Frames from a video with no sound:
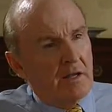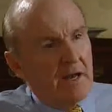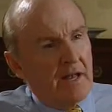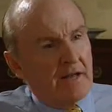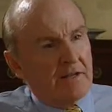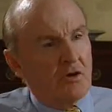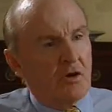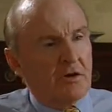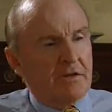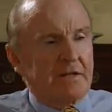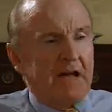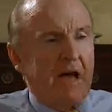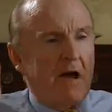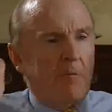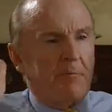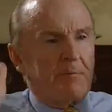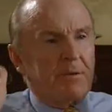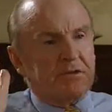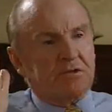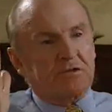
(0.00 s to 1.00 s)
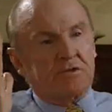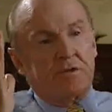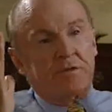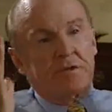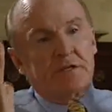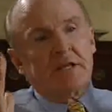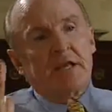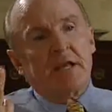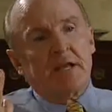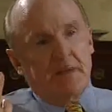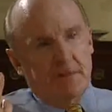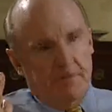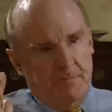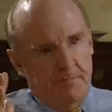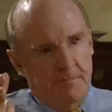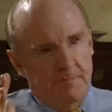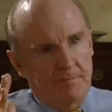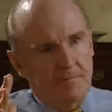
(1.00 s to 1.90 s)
And I look now at pictures of the team.